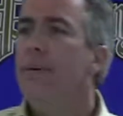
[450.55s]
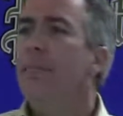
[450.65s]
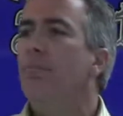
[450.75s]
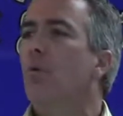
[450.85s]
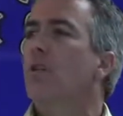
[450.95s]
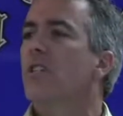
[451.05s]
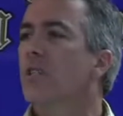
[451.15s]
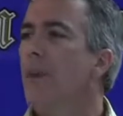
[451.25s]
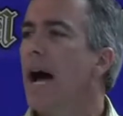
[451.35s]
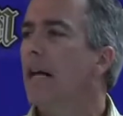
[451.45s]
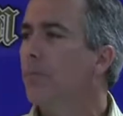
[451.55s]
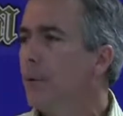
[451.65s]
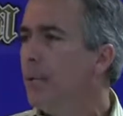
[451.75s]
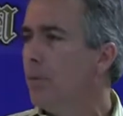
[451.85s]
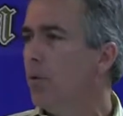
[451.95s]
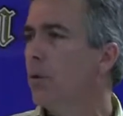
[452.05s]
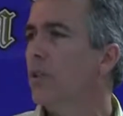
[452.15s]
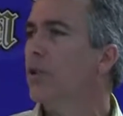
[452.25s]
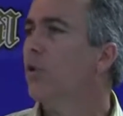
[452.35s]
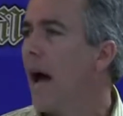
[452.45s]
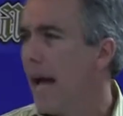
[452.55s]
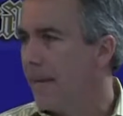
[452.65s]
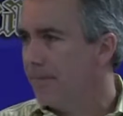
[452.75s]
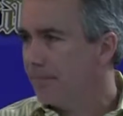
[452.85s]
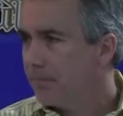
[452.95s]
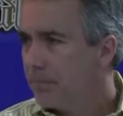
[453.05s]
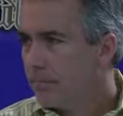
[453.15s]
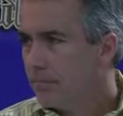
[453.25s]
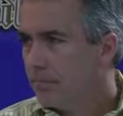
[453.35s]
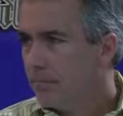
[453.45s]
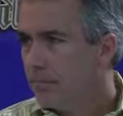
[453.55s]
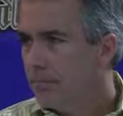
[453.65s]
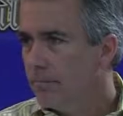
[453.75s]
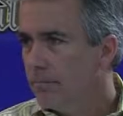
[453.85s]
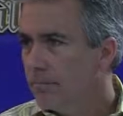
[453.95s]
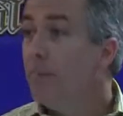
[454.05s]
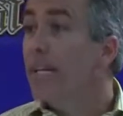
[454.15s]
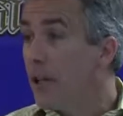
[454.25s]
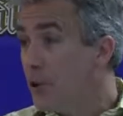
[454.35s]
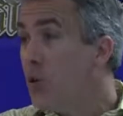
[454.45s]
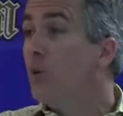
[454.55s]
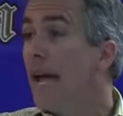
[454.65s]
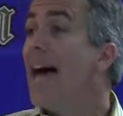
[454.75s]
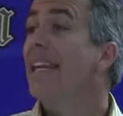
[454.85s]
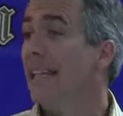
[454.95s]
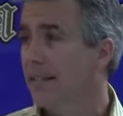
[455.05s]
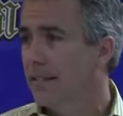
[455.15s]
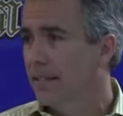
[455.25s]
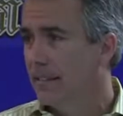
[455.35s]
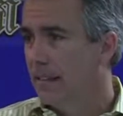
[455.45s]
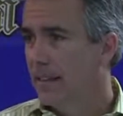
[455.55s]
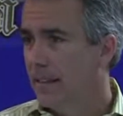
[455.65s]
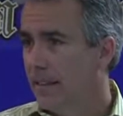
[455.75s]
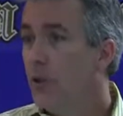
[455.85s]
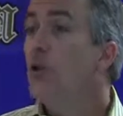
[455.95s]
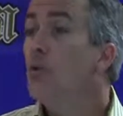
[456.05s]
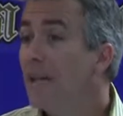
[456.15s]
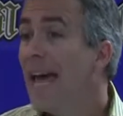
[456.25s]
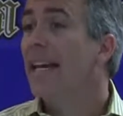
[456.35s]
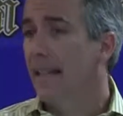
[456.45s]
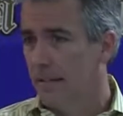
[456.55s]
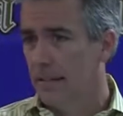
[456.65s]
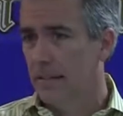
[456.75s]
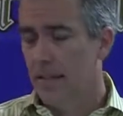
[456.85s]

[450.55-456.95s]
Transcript: People would smile. People would cry. Because you get it. You get it.